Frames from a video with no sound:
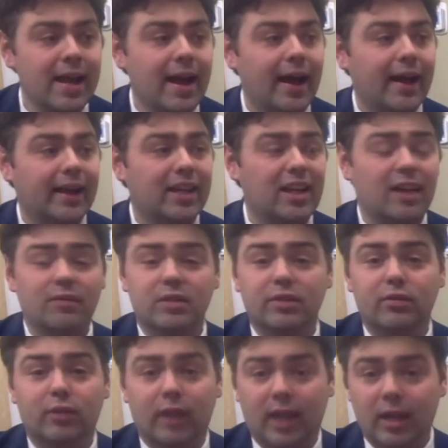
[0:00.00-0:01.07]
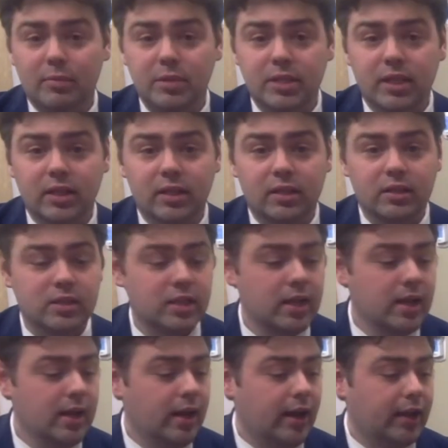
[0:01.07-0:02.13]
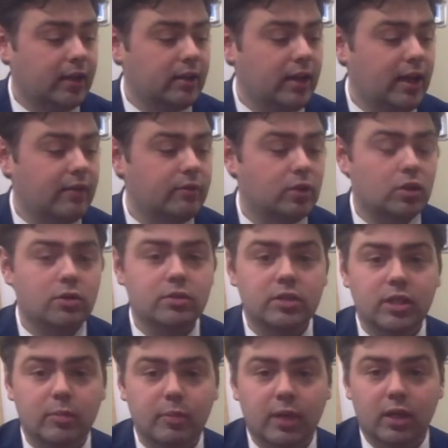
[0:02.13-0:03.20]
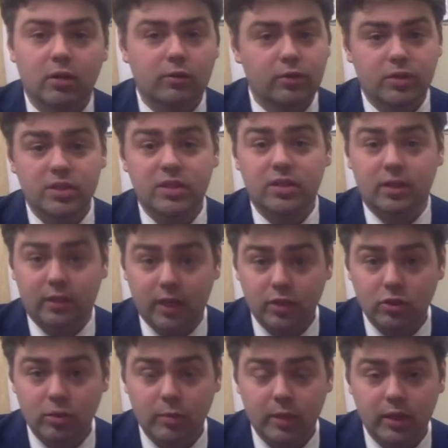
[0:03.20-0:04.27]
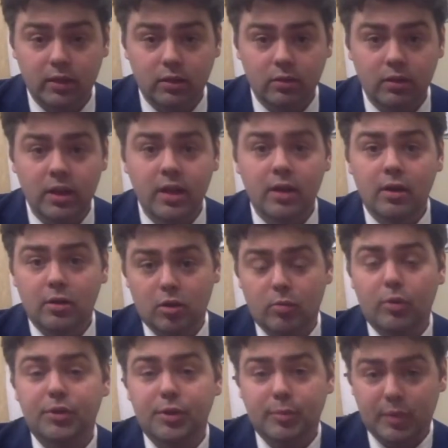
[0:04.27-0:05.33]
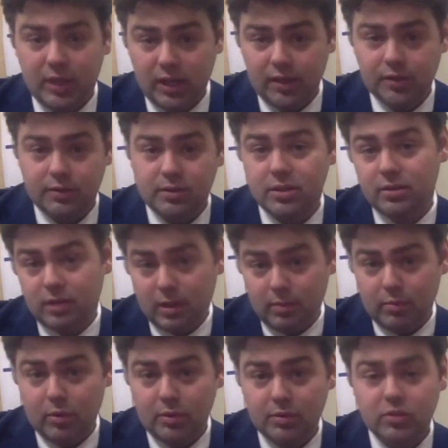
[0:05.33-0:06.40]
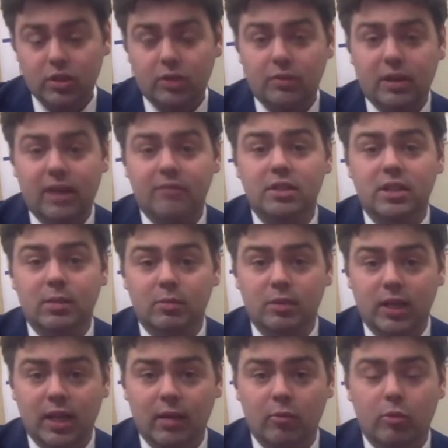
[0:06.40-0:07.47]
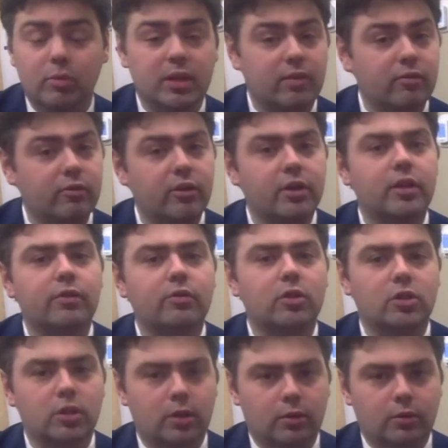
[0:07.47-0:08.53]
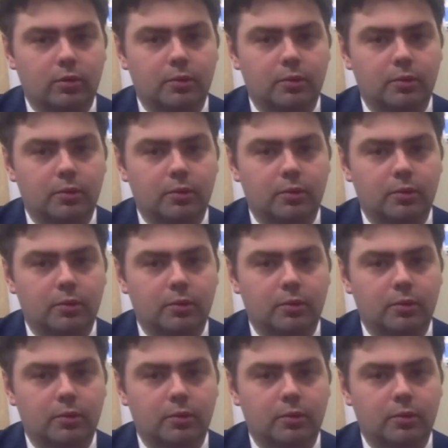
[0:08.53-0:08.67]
I can have different amp settings. I can have an acoustic piano versus an electric piano. They're both a piano, so they both generally have the same timbre, but they have a very different tone.